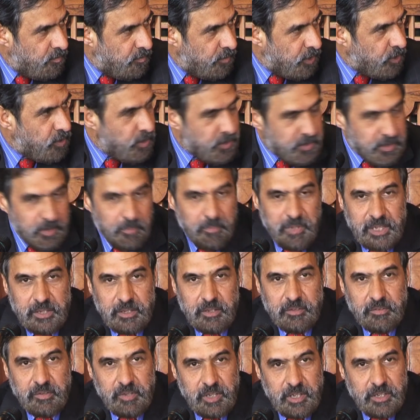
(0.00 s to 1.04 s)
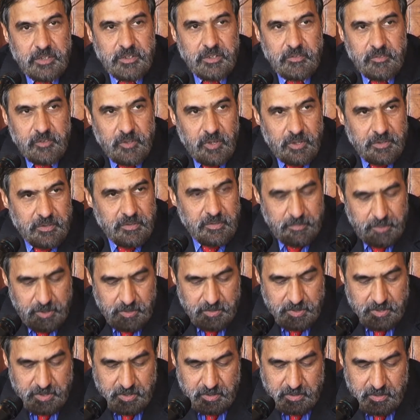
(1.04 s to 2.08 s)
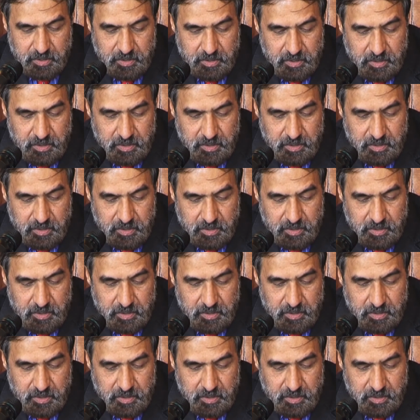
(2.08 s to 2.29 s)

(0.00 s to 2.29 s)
because they make a creative contribution